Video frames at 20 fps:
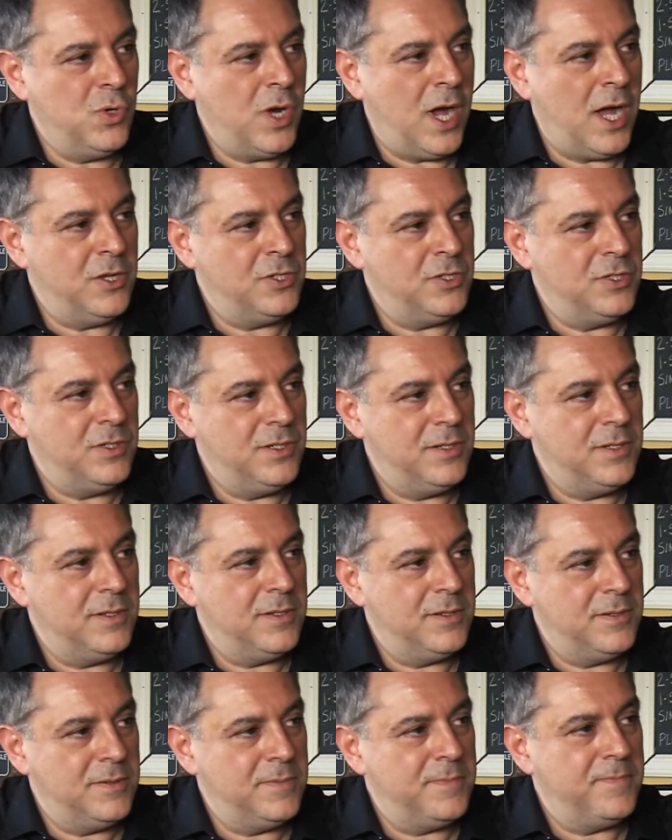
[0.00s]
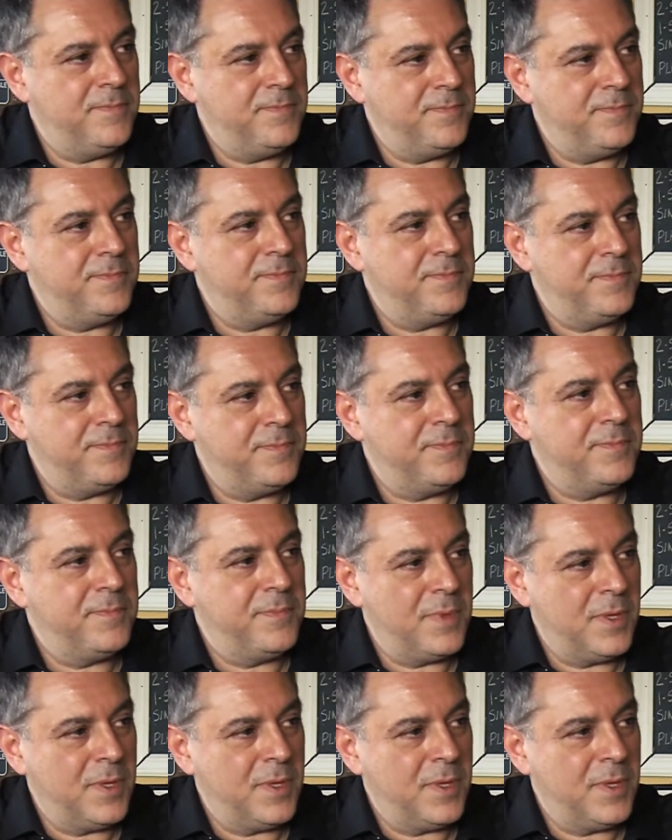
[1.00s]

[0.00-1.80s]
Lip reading: My manager, Scott Montgomery, at the time,